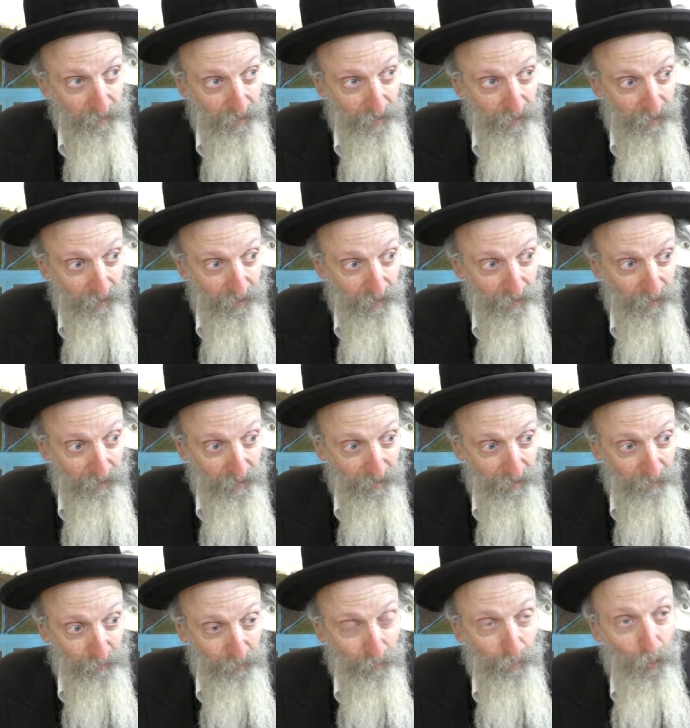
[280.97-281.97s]
uh,
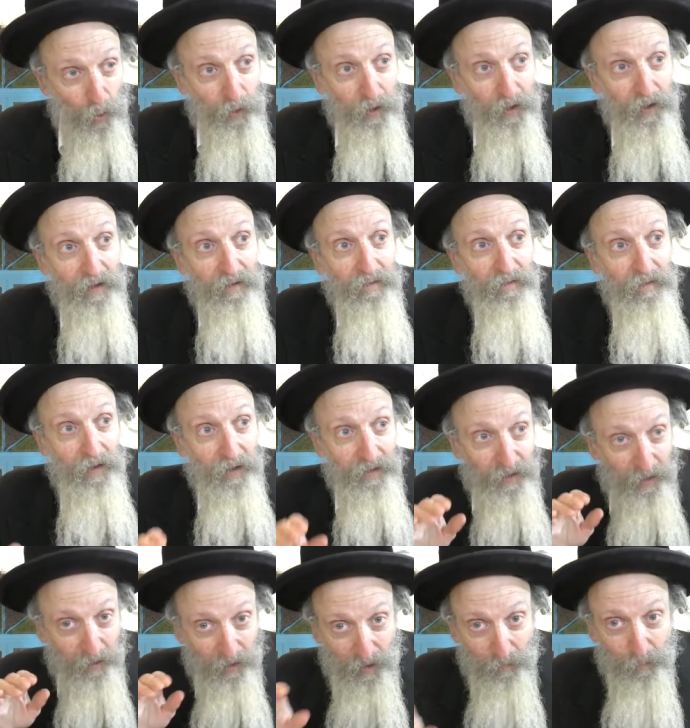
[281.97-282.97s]
promoting a
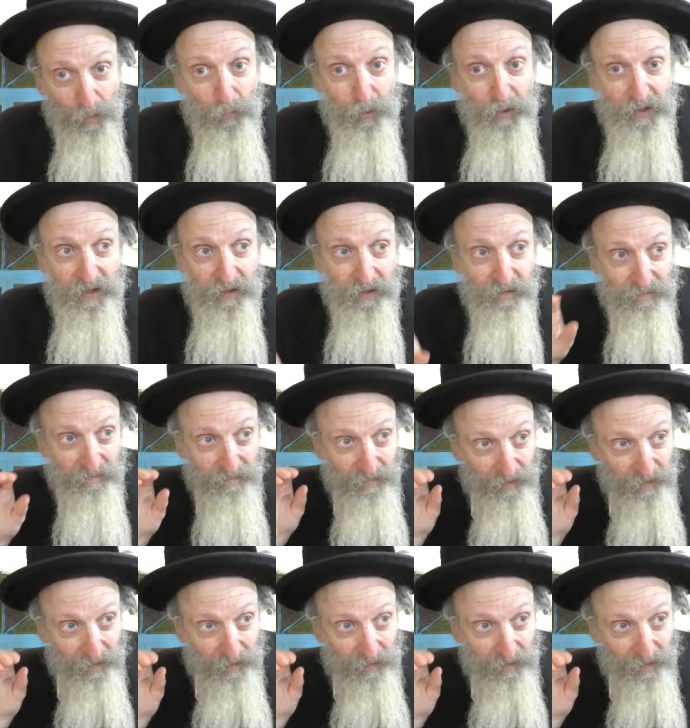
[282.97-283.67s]
derech hamamutza.